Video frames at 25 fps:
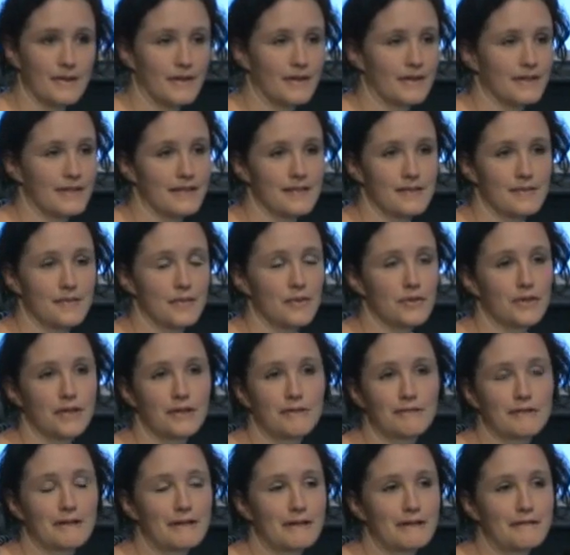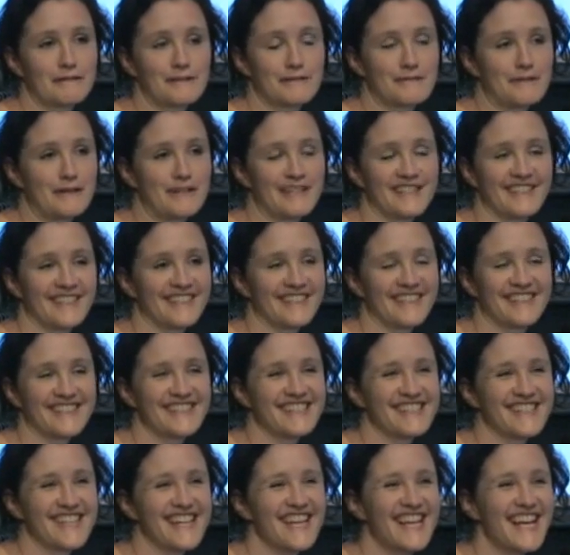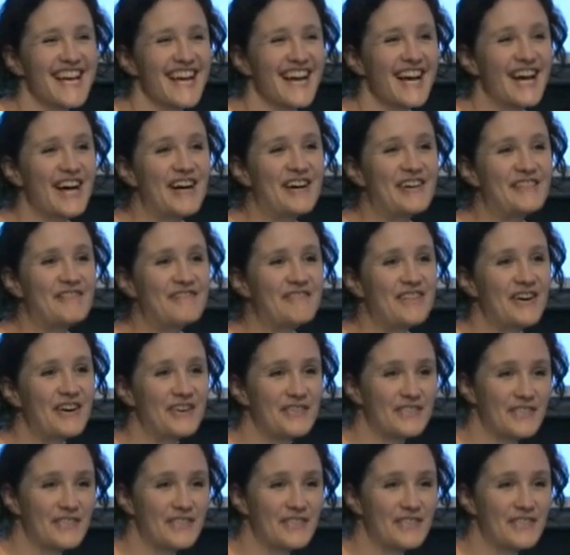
this morning when I was writing this, of the